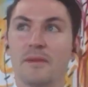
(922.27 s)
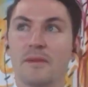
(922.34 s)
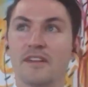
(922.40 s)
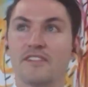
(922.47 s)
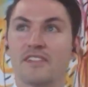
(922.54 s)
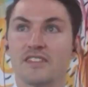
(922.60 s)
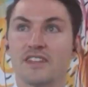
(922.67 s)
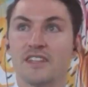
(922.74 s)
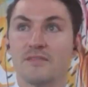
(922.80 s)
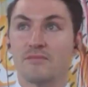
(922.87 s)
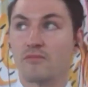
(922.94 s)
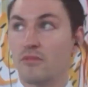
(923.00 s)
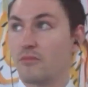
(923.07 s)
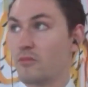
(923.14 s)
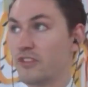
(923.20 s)
But basically,
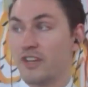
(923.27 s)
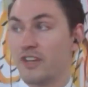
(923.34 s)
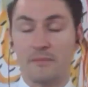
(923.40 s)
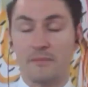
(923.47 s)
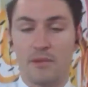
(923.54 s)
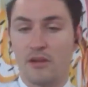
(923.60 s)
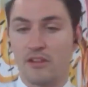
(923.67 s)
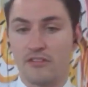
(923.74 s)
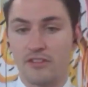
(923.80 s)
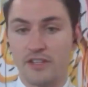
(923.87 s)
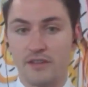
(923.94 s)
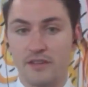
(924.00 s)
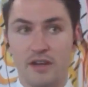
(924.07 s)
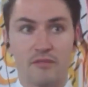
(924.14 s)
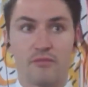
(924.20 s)
once again,
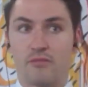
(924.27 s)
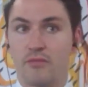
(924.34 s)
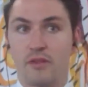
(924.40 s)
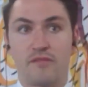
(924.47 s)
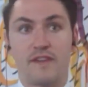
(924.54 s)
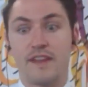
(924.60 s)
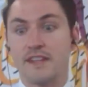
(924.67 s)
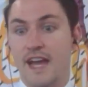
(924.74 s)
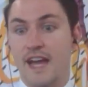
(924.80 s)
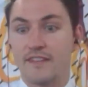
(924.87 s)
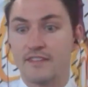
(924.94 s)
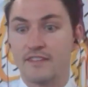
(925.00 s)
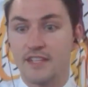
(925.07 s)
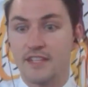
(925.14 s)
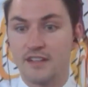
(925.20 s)
policy, a
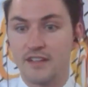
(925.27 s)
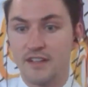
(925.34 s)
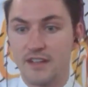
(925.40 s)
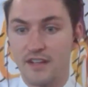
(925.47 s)
fantastic